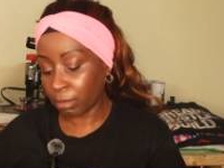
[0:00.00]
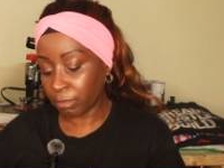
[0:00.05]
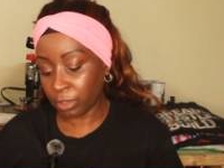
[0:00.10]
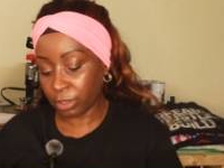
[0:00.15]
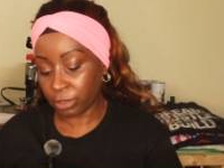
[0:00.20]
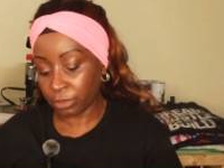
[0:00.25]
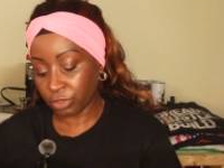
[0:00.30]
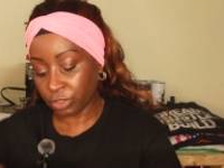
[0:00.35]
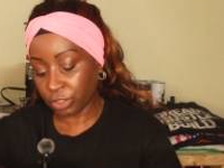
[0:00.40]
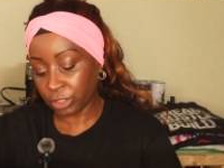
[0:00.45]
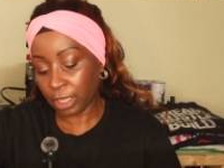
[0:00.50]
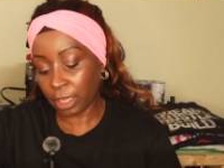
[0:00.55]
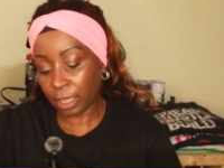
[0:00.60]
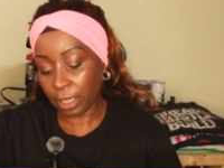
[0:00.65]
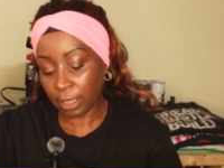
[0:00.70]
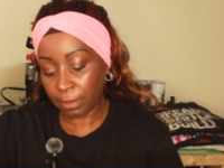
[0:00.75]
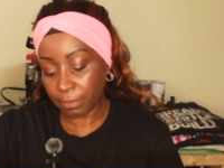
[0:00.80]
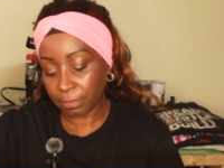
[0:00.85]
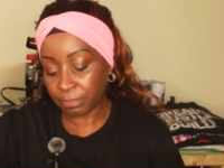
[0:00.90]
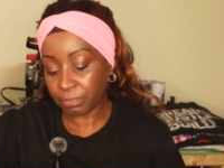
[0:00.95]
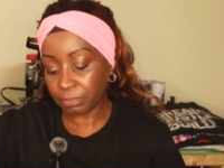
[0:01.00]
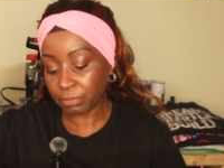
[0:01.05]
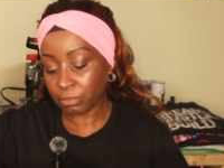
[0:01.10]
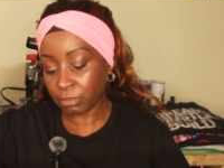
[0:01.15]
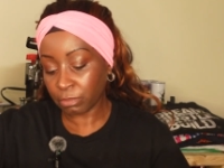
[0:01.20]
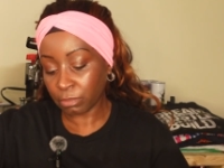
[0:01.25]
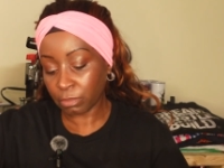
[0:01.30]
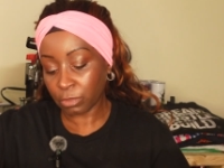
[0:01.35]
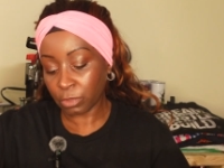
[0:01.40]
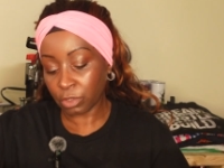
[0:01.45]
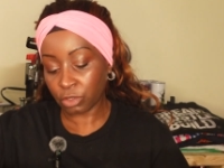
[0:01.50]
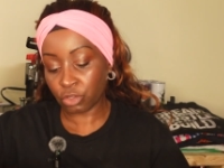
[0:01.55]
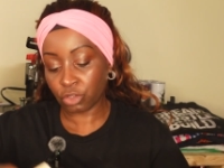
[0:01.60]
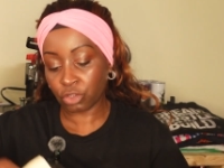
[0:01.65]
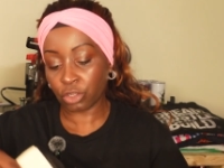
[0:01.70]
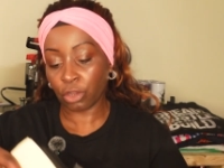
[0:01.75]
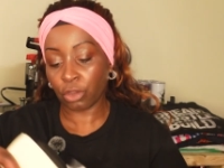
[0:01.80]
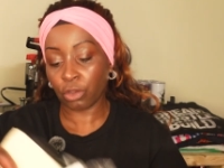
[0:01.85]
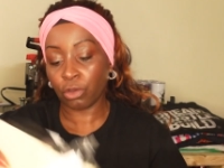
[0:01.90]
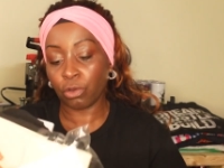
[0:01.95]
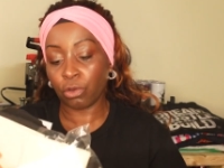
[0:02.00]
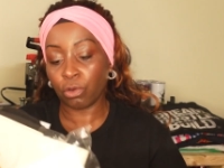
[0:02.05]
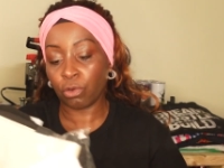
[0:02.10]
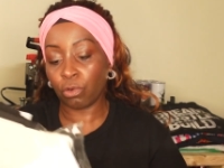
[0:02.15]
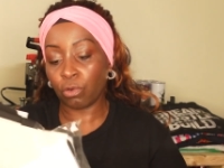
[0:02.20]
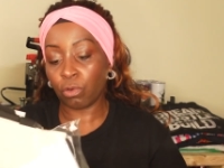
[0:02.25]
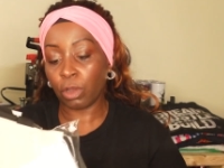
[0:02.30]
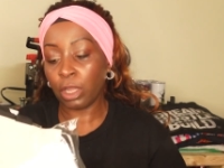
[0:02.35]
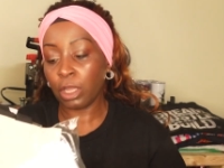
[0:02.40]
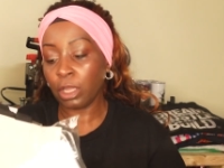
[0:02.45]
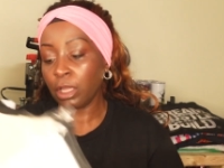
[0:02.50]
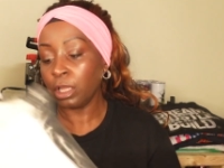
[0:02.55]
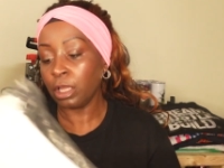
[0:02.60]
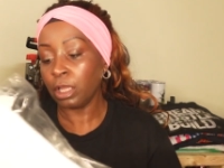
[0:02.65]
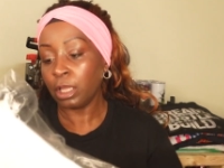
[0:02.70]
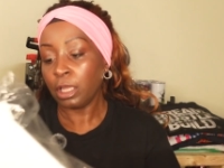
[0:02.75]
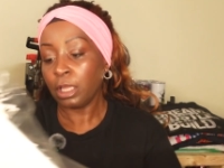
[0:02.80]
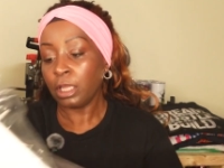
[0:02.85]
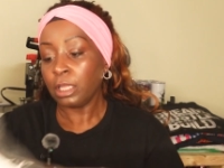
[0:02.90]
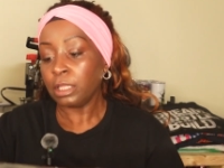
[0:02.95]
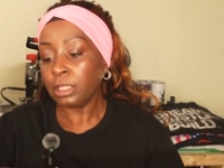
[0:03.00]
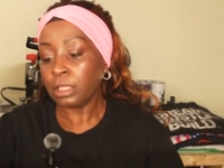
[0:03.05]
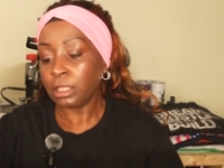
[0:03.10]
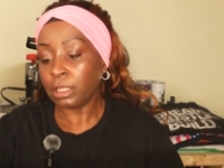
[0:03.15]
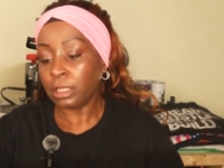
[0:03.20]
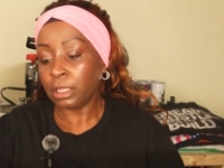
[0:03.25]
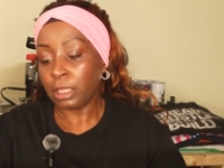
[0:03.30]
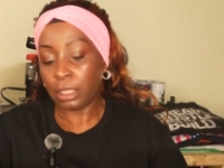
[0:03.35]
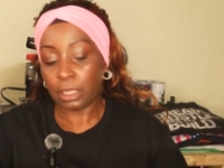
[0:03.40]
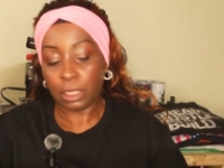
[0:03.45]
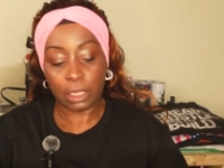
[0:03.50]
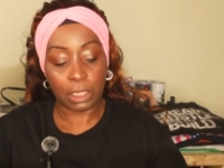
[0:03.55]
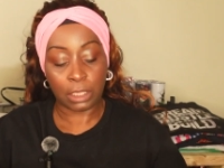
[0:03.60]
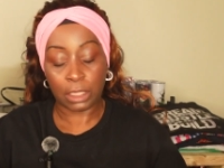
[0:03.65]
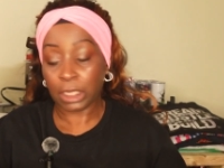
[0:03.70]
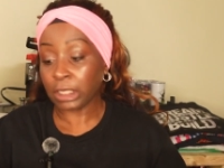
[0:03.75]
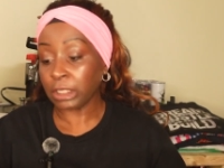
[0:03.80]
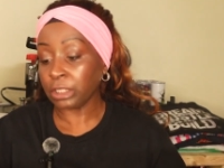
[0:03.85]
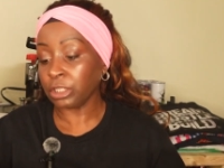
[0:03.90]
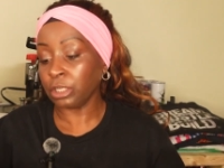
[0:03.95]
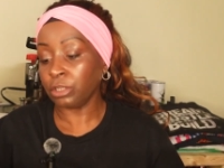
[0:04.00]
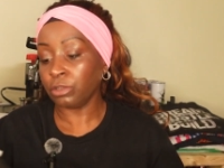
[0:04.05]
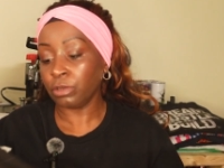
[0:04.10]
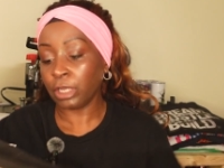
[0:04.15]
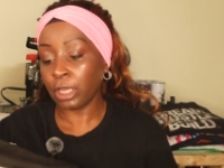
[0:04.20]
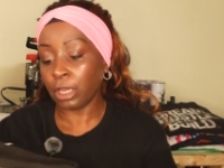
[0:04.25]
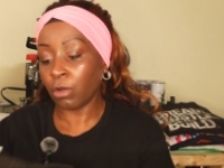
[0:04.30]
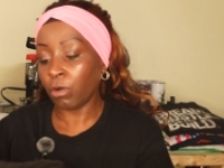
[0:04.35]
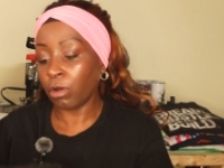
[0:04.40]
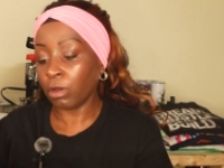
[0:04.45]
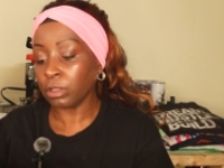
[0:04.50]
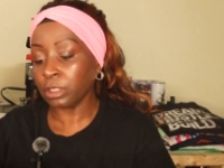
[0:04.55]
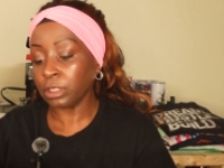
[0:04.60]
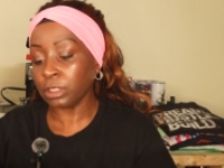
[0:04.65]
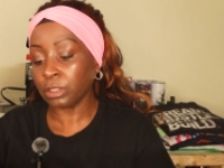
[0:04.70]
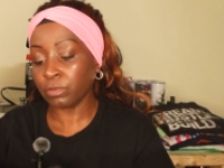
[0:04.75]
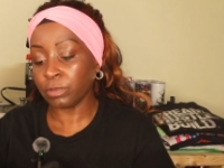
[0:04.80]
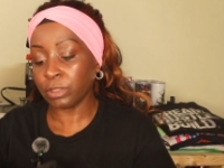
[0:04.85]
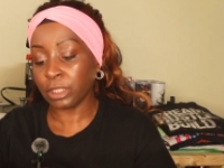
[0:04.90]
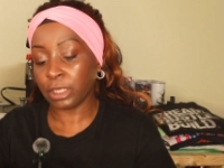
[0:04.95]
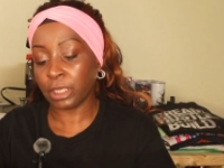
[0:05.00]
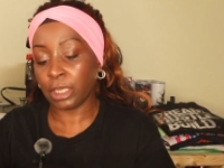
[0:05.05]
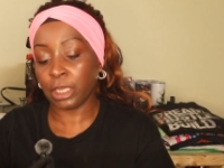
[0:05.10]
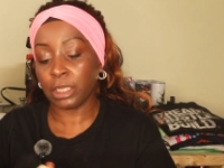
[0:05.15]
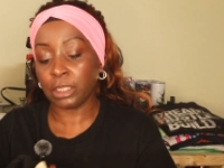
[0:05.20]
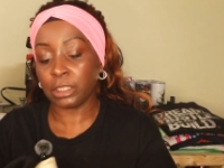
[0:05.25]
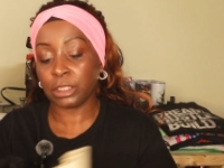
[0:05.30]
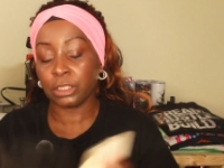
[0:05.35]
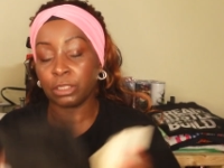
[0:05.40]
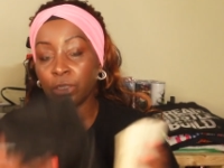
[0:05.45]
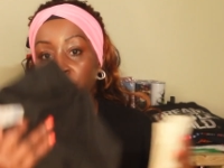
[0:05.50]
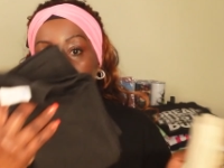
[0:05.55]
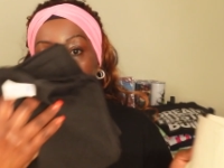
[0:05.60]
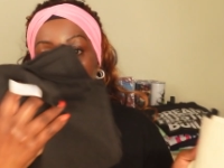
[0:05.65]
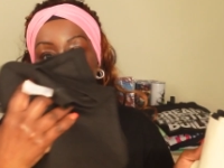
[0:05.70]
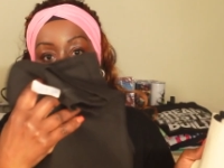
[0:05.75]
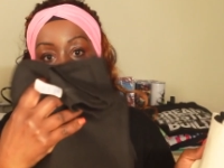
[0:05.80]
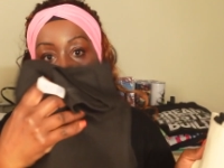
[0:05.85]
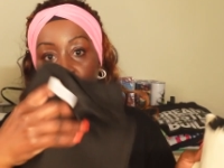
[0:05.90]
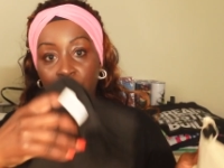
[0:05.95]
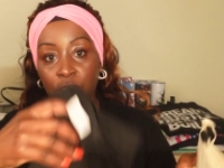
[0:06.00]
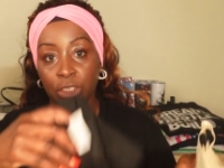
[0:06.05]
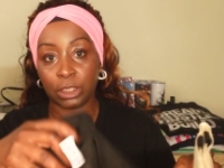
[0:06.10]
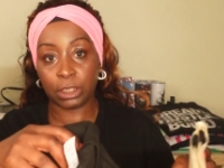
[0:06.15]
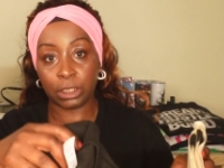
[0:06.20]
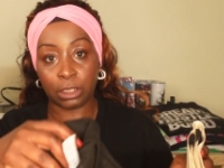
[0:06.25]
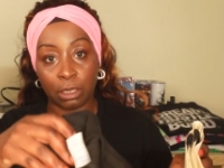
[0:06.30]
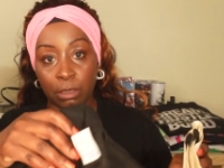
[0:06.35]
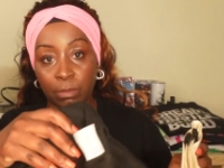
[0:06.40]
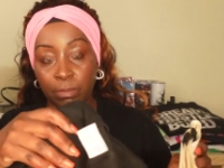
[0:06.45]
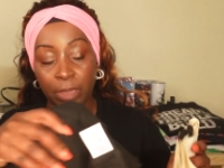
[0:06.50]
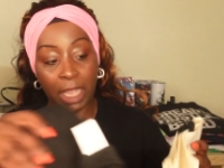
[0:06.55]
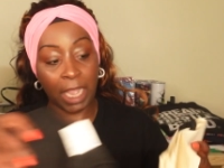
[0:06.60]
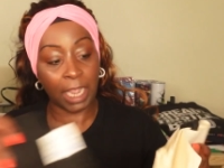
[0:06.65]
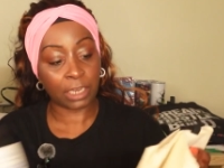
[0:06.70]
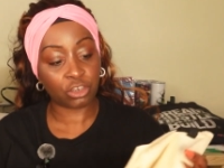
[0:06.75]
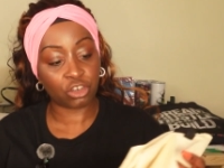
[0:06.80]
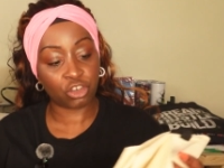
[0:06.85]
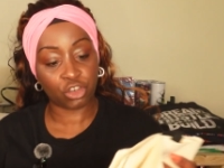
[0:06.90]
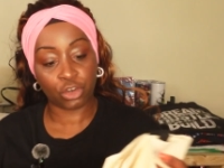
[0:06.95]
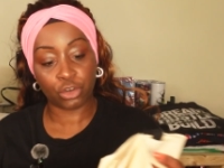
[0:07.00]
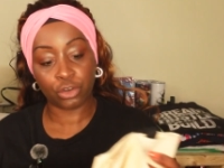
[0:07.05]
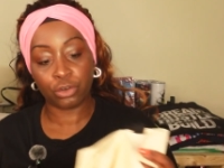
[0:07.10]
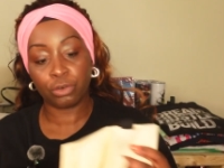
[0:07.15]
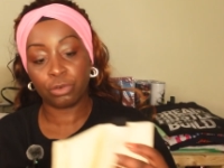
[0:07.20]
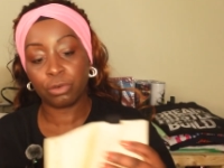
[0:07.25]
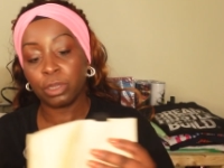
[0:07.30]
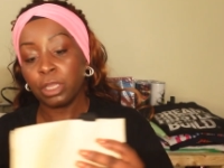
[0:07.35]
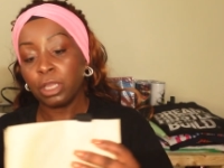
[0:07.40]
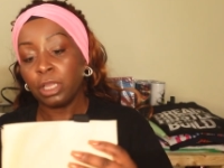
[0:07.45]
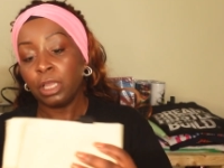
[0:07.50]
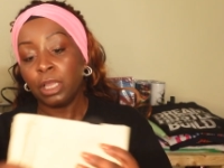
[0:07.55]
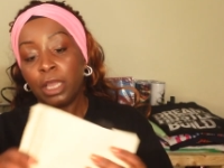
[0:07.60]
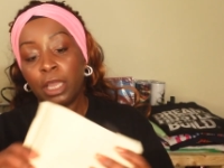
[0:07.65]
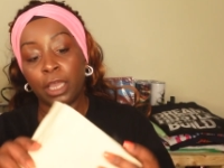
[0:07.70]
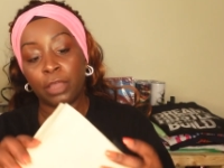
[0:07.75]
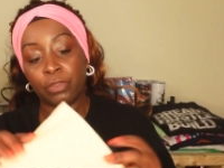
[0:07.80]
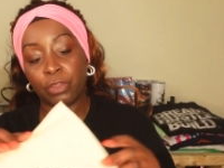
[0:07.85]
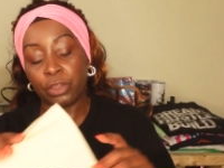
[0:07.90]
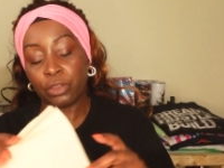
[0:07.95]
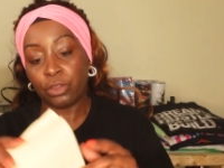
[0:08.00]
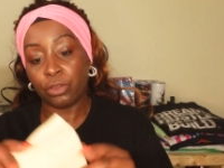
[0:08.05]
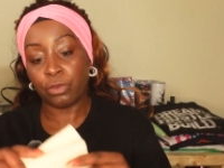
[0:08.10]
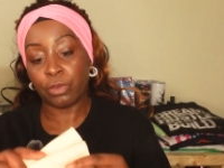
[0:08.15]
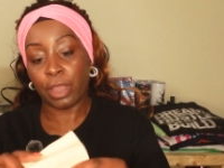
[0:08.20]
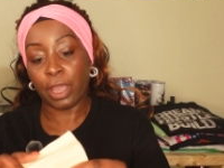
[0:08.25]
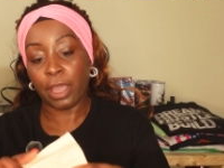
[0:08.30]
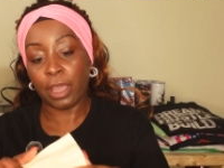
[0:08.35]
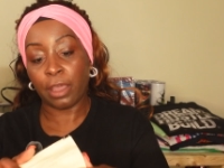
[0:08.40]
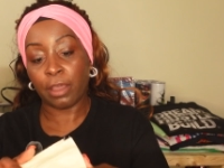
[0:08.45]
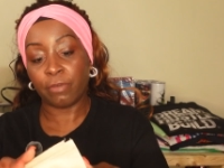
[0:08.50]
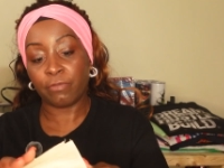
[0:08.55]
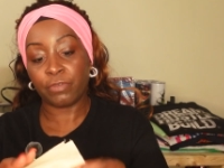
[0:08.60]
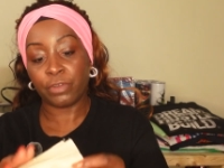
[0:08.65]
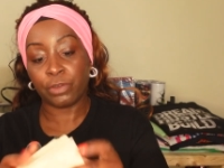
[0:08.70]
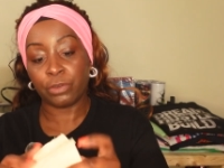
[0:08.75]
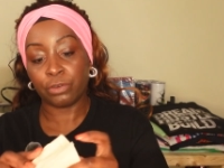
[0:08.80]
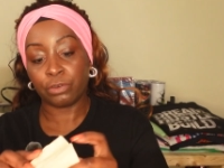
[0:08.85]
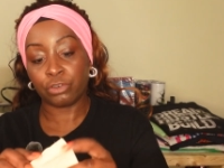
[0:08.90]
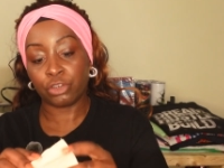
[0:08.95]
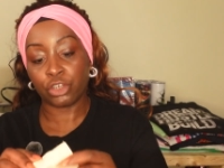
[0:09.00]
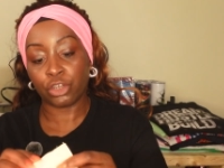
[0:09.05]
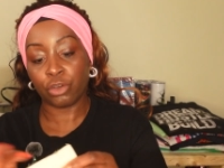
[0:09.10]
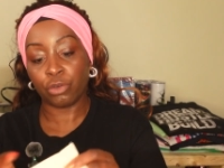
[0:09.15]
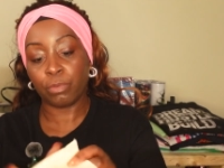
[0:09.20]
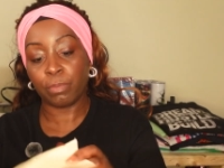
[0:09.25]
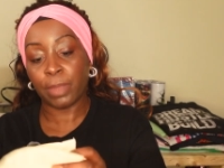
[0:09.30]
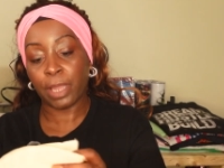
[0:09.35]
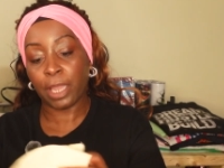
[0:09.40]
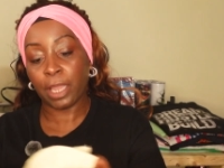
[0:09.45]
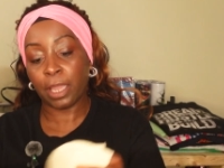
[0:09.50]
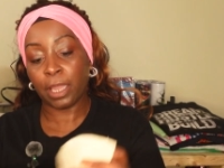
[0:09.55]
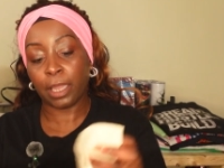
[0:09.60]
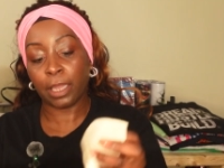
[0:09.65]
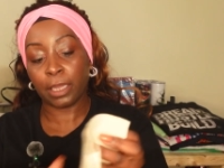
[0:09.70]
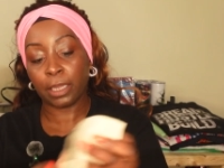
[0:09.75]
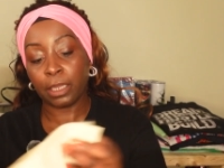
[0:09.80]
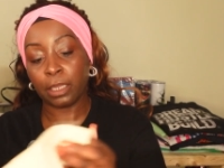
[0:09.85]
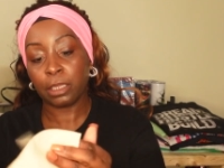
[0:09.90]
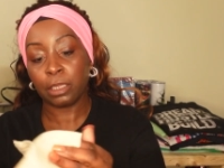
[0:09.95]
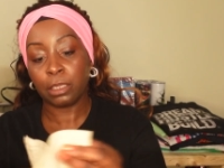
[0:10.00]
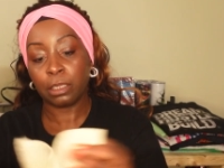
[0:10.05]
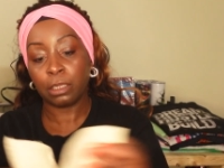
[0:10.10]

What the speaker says: There's that. So, and like I said, you get all this with the kit. So this is just a black shirt. And then you have your tote bag